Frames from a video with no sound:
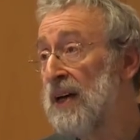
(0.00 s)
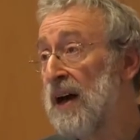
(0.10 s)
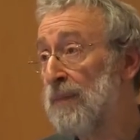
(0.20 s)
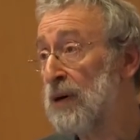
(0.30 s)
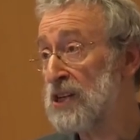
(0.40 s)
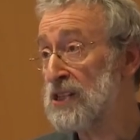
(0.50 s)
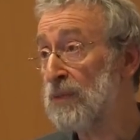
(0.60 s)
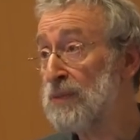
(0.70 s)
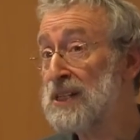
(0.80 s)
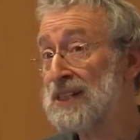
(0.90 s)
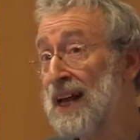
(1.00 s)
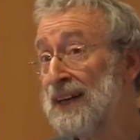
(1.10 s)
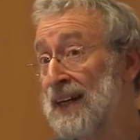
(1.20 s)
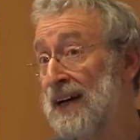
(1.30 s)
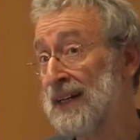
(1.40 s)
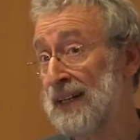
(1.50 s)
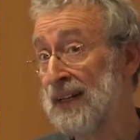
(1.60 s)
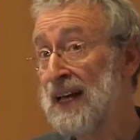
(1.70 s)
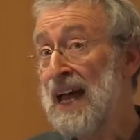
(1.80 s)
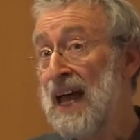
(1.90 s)
A processor will be standing idle
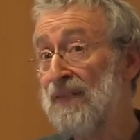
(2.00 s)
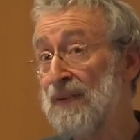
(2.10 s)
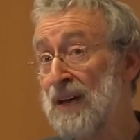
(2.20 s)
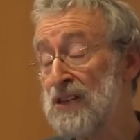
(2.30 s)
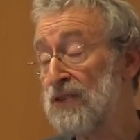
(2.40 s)
if it makes